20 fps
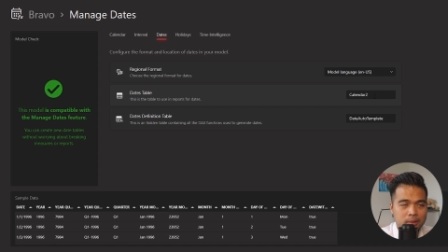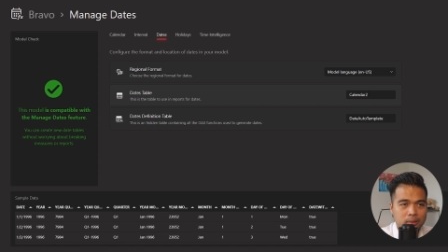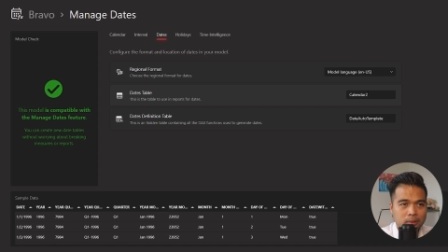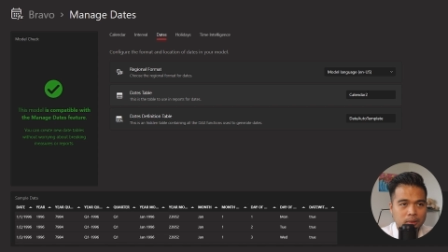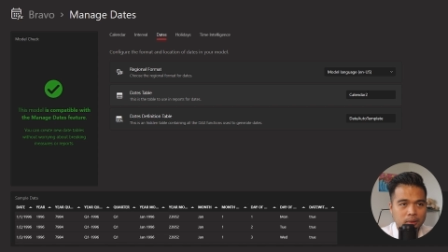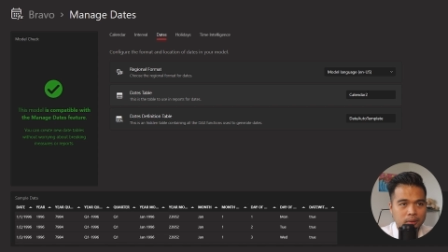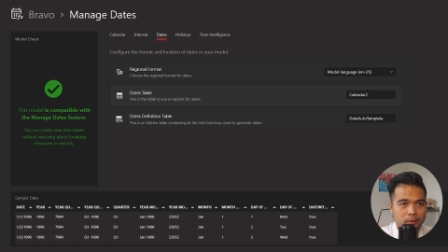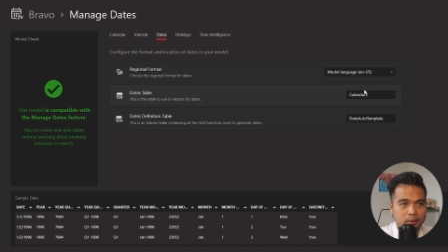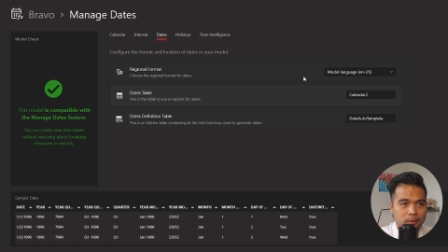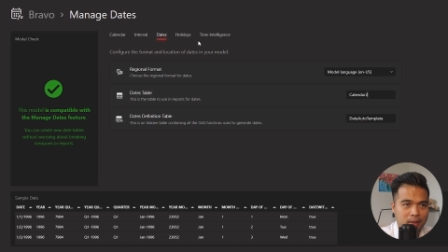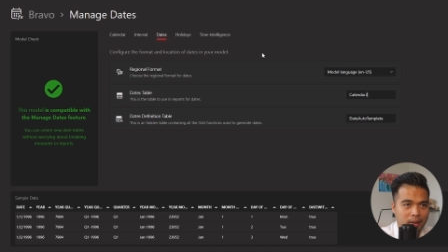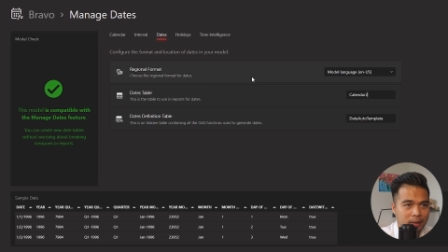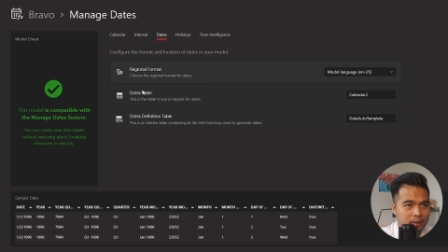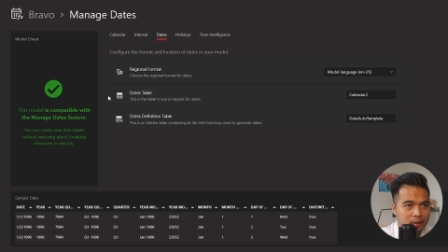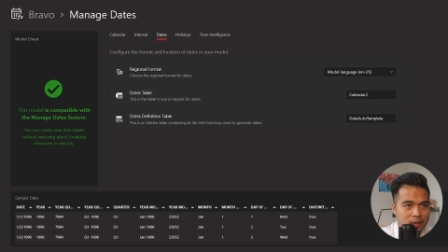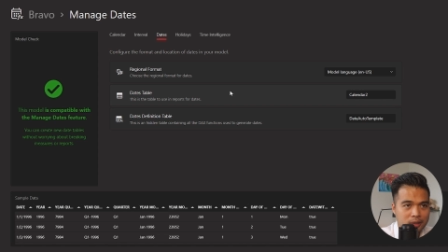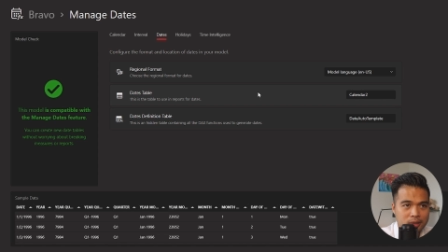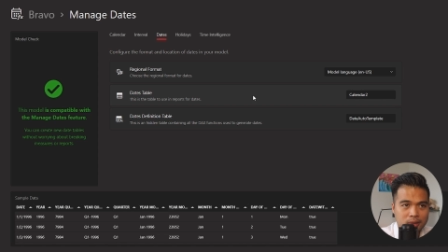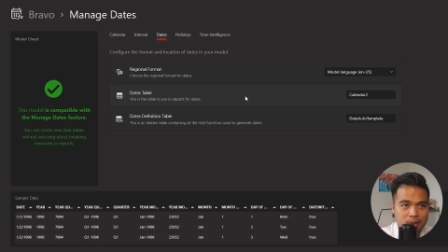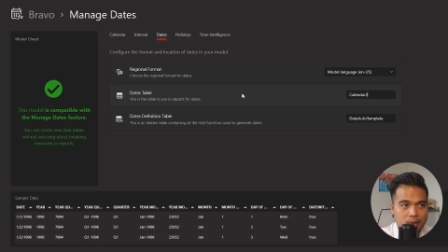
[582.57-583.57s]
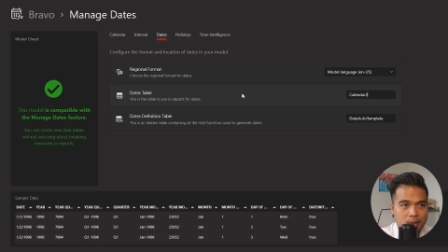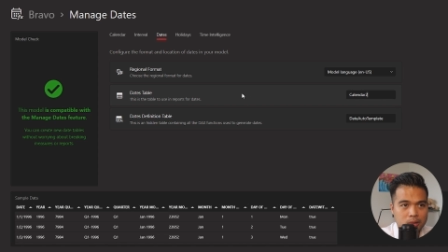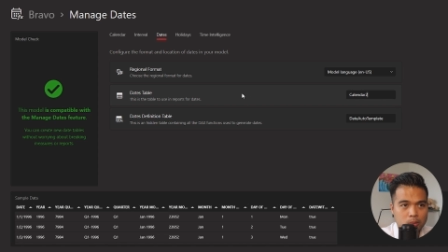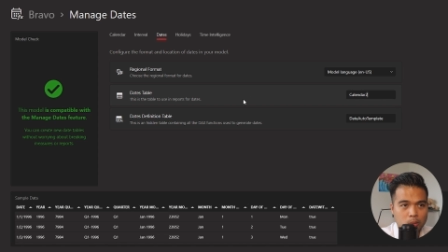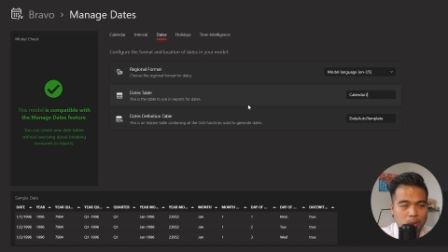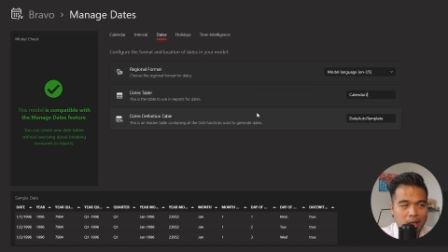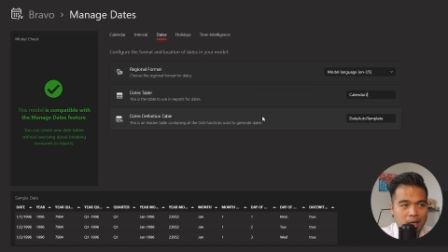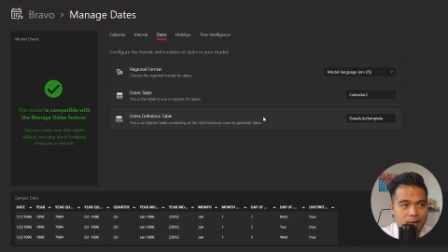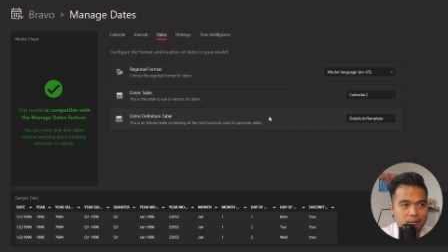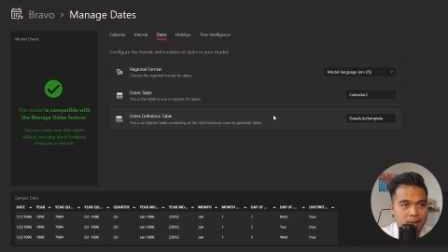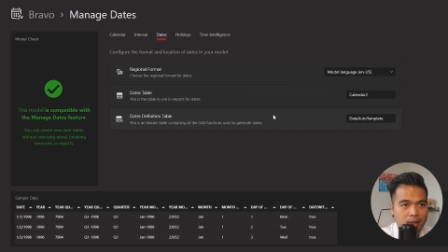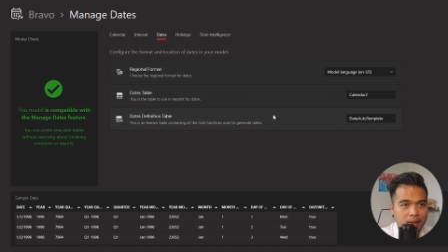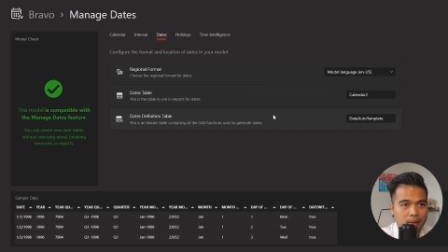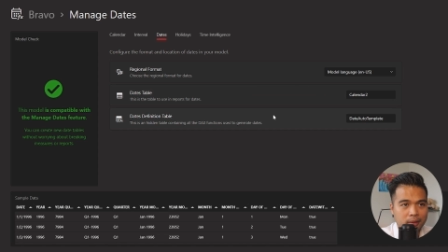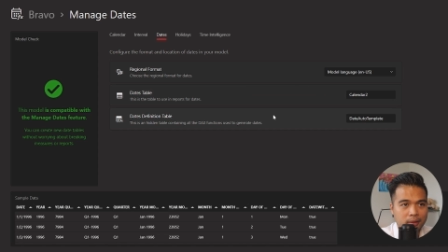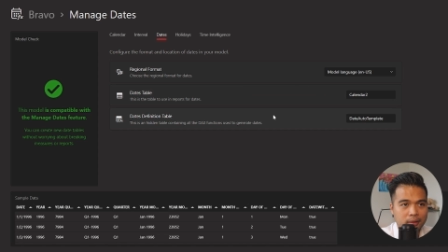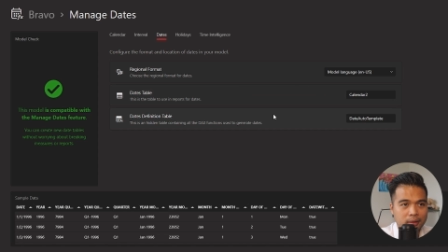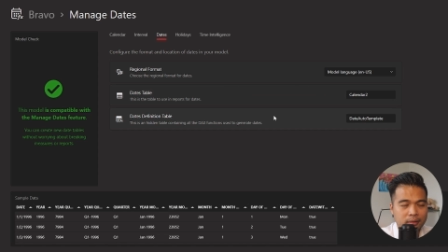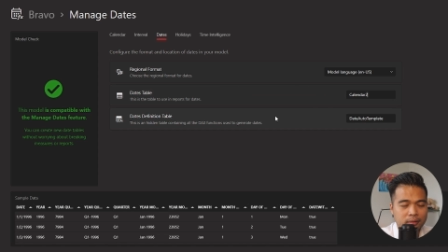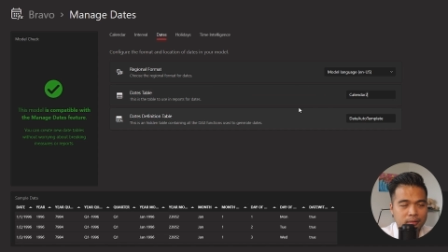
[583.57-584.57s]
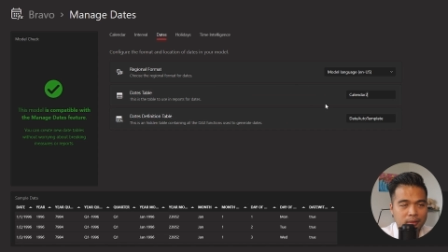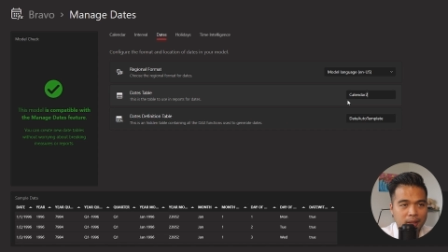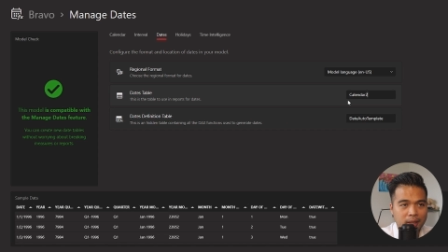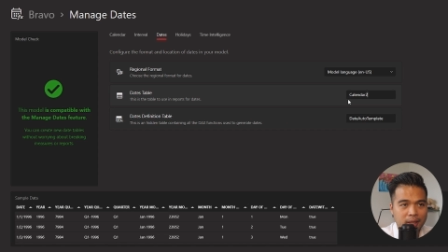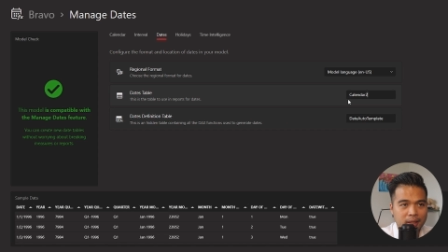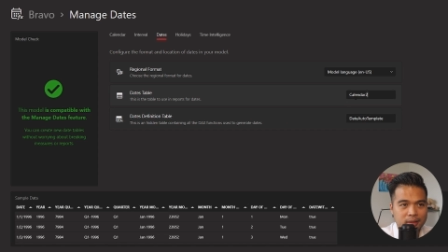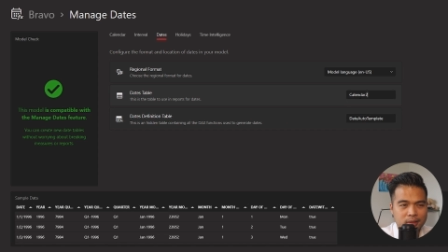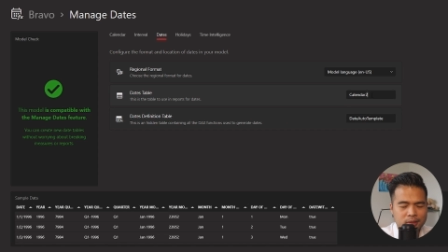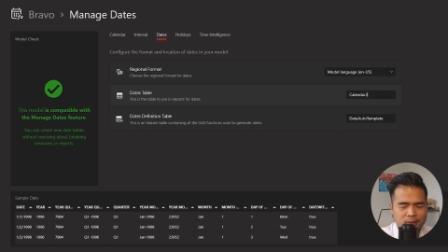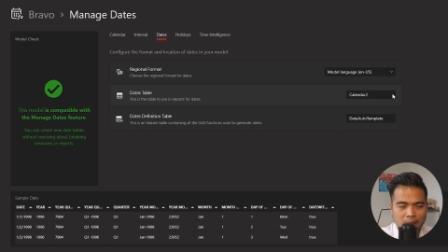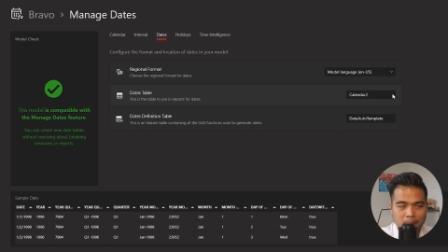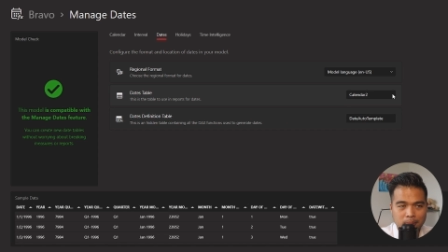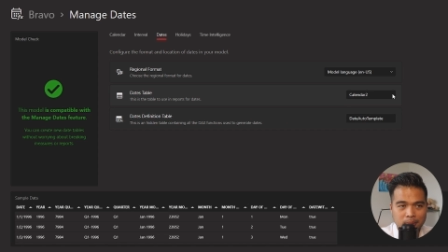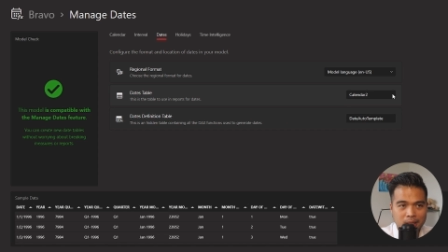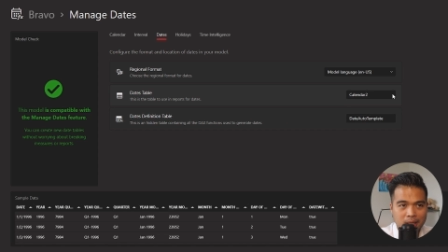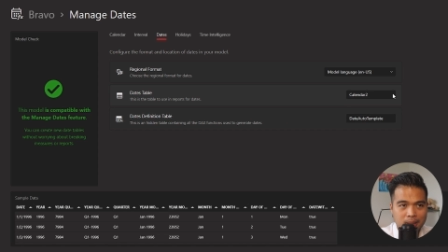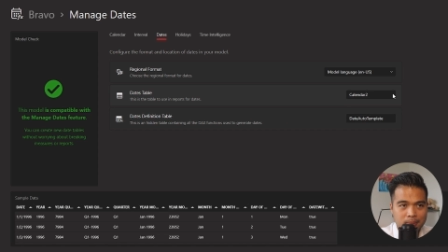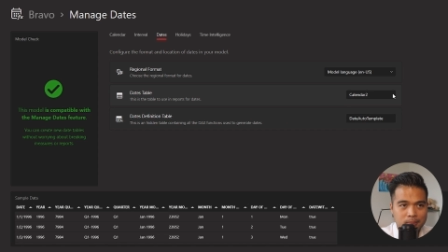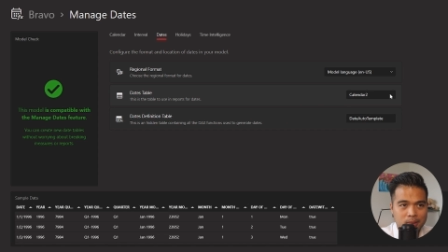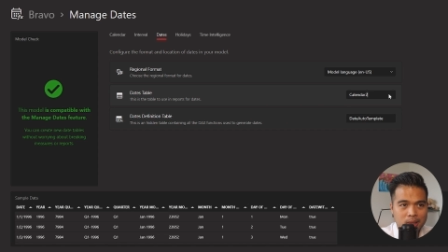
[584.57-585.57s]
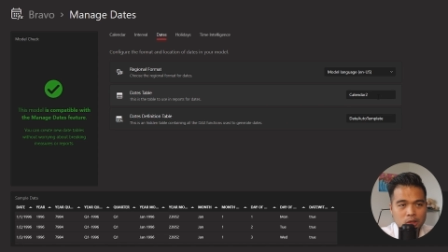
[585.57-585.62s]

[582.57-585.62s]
or at least this will have an error if I had the same name.